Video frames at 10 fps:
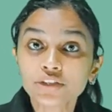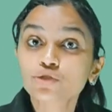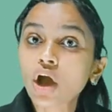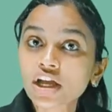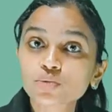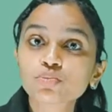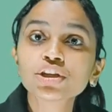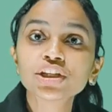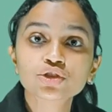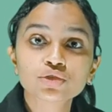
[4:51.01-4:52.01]

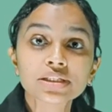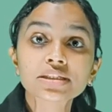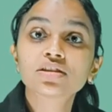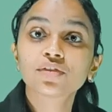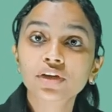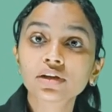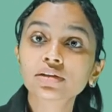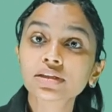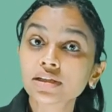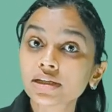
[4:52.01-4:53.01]
Transportation is
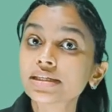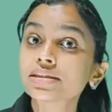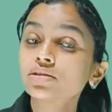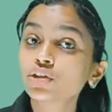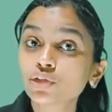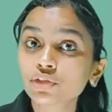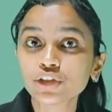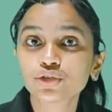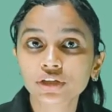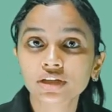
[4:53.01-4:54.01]
difficult in the desert
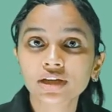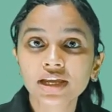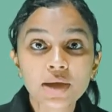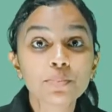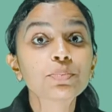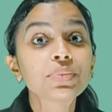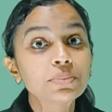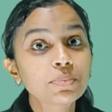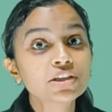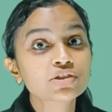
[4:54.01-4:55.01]
region.
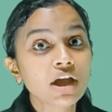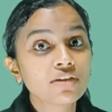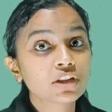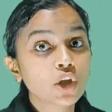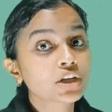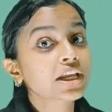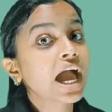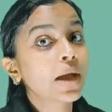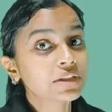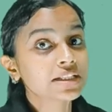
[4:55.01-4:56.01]
People travel on
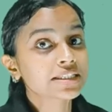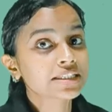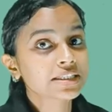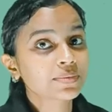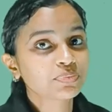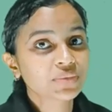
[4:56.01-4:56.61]
camels.